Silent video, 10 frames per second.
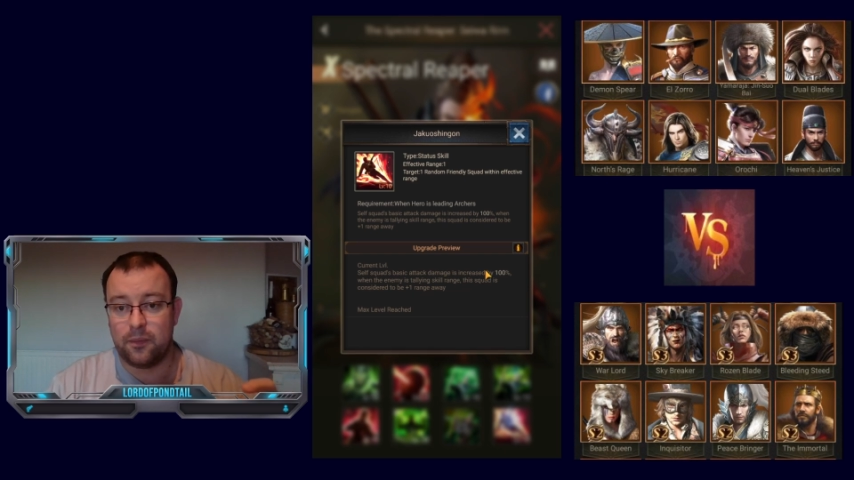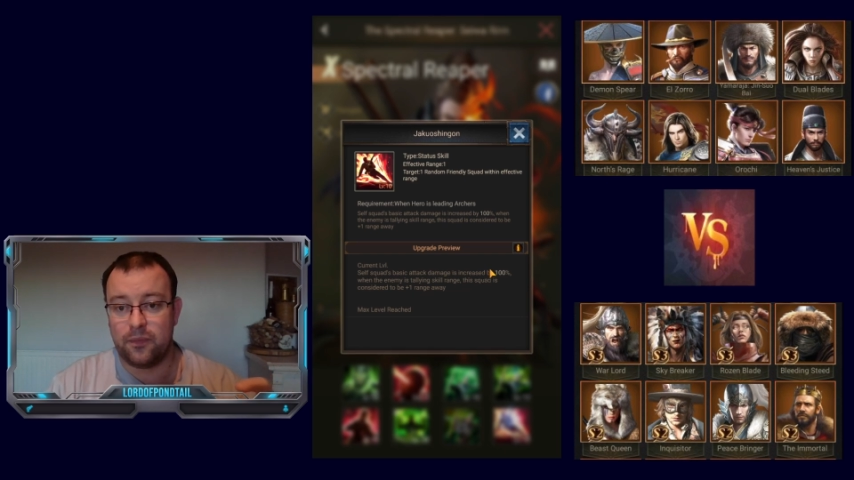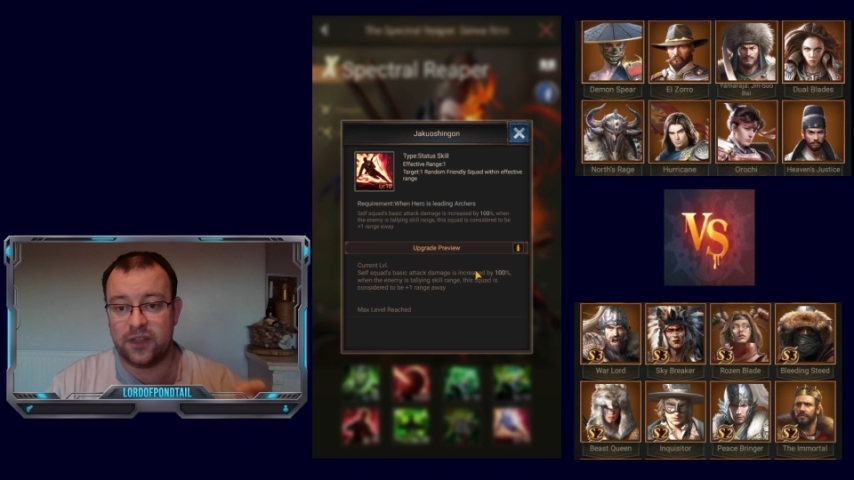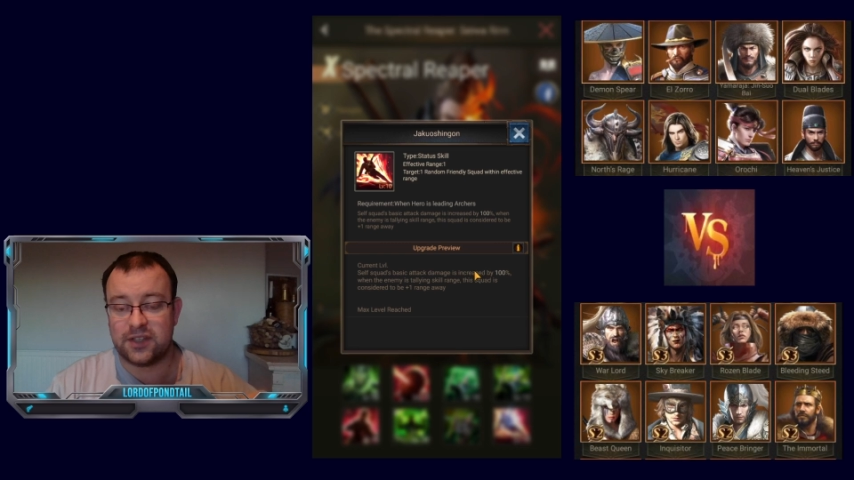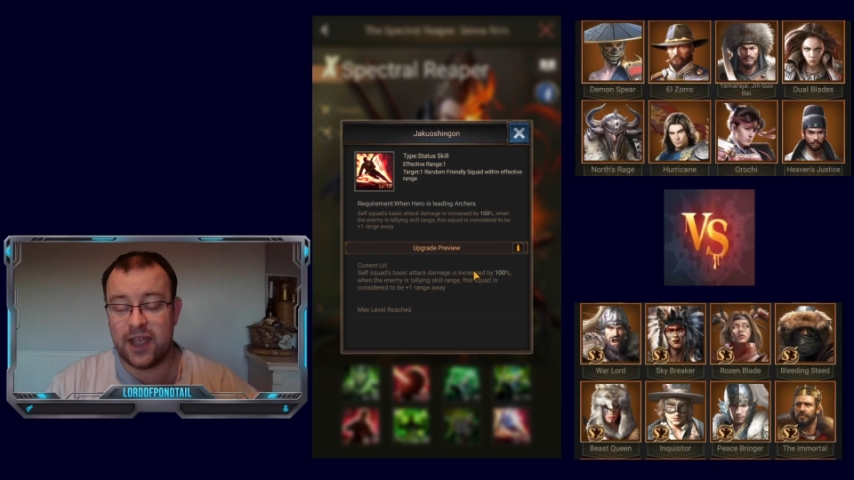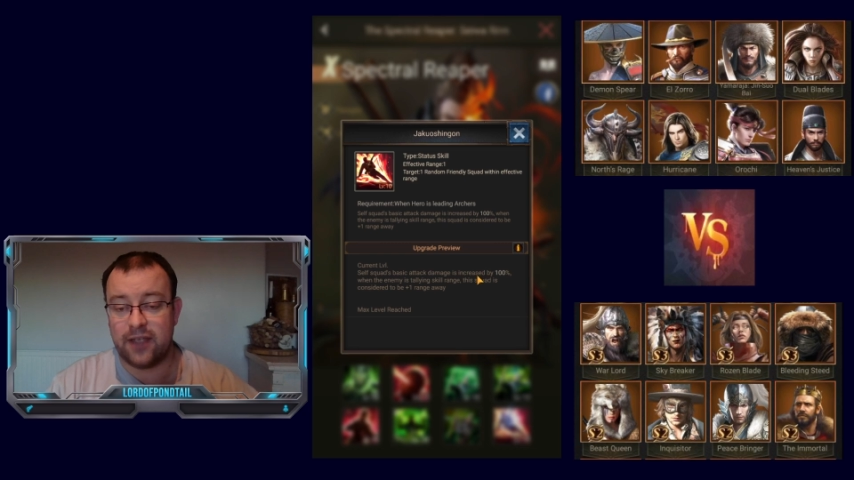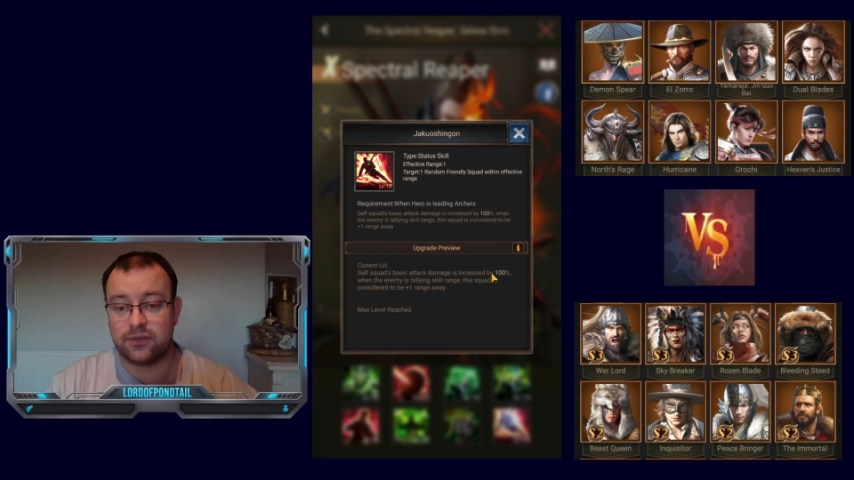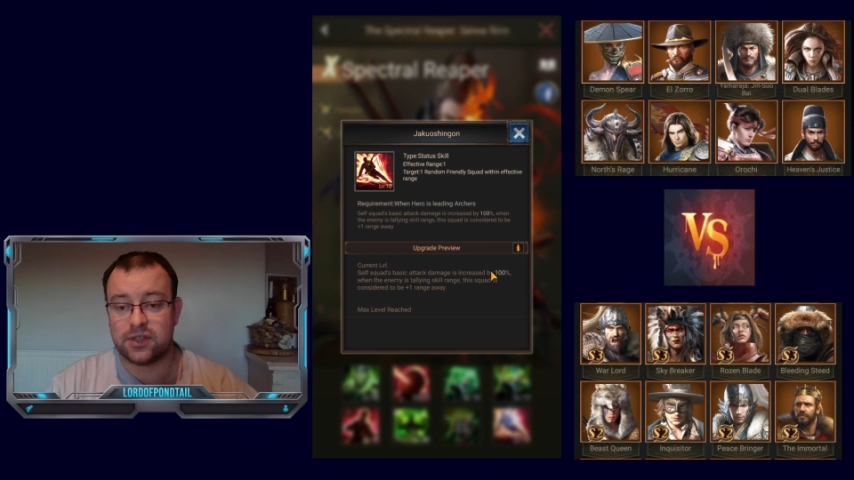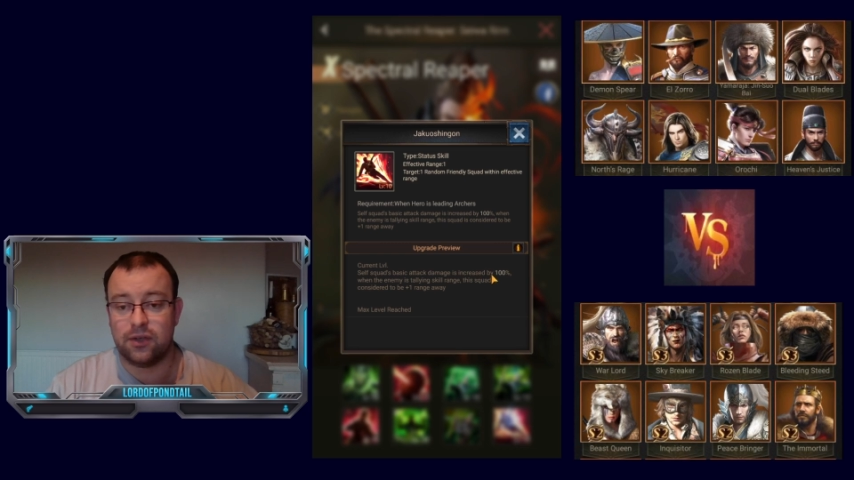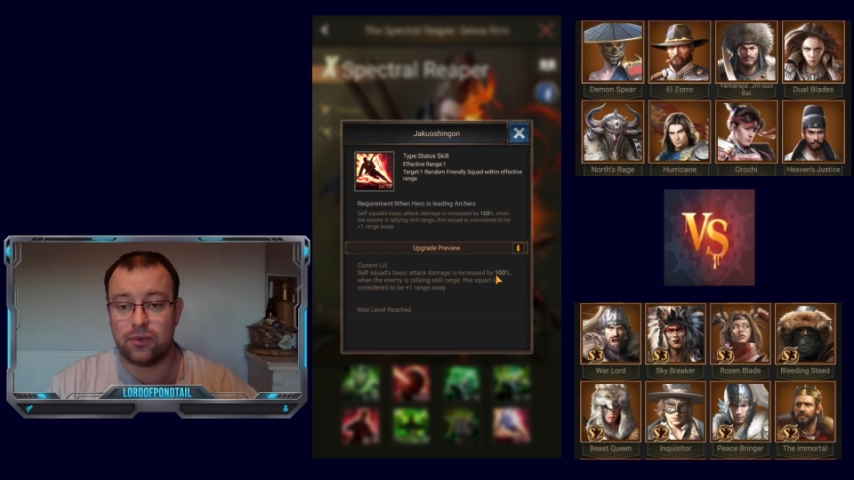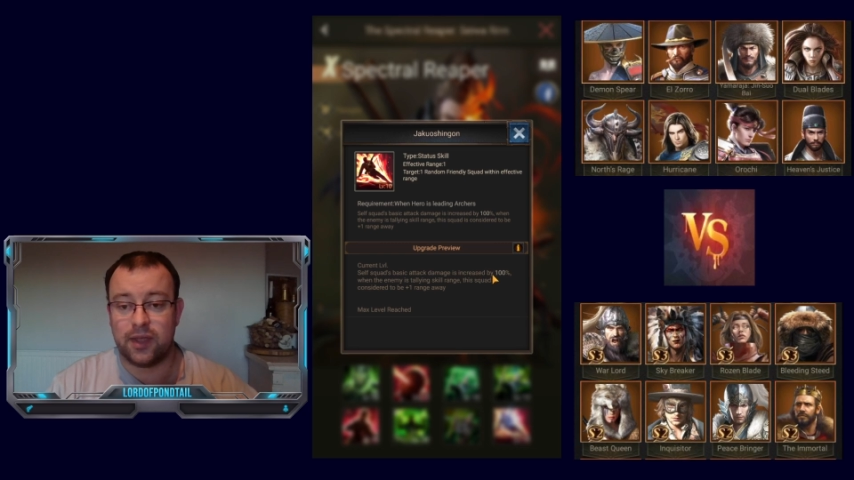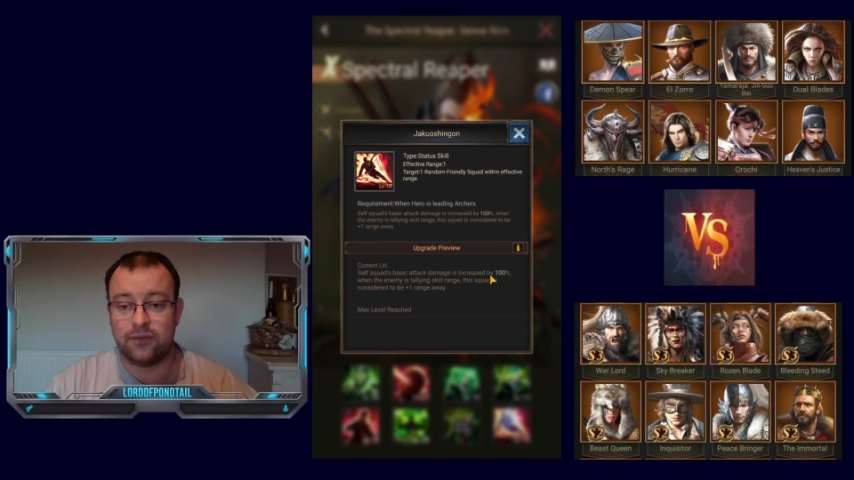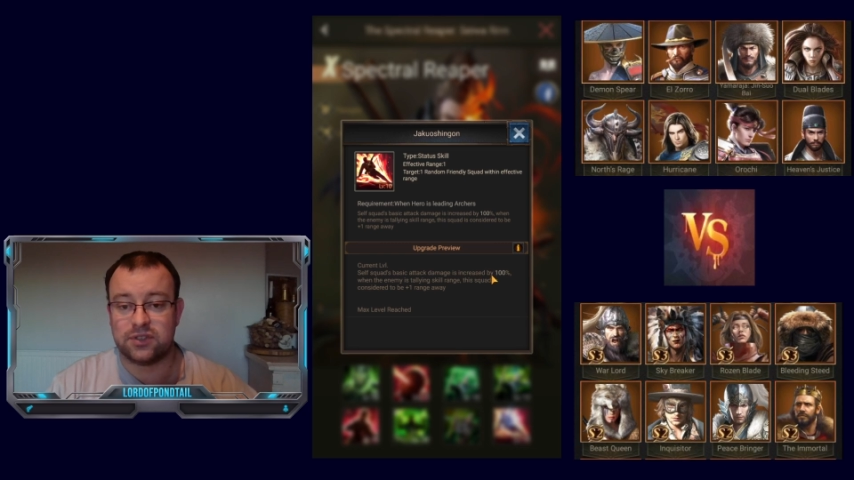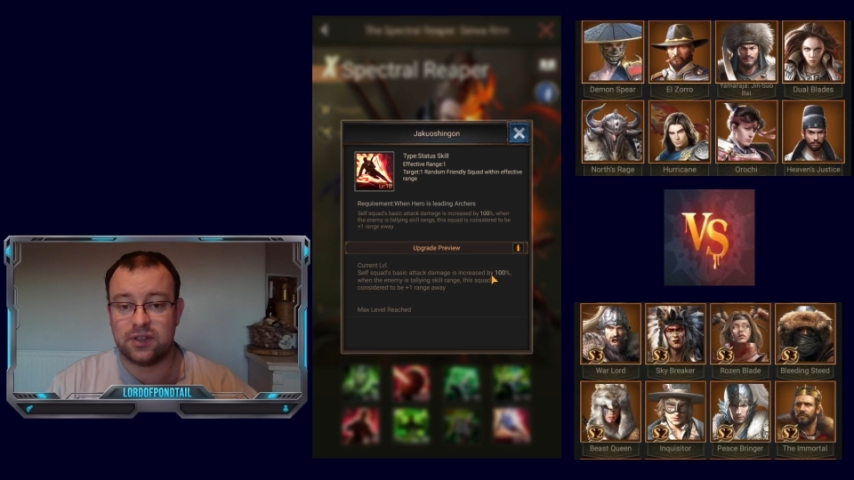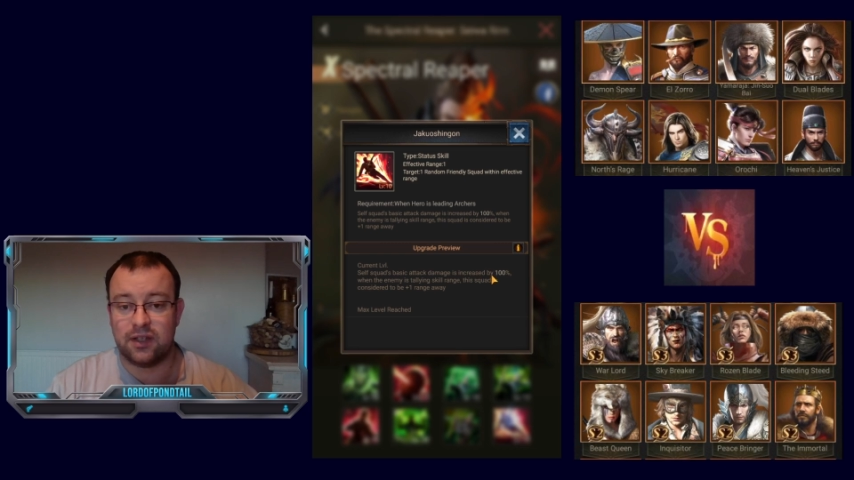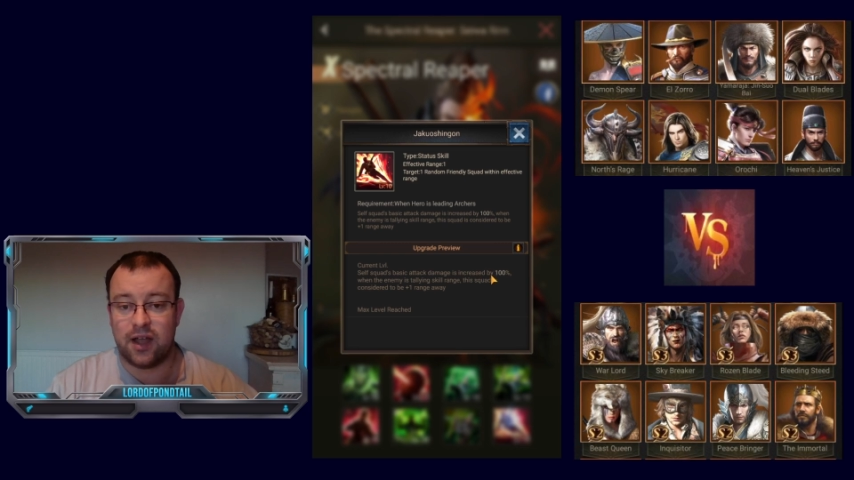8th skill gives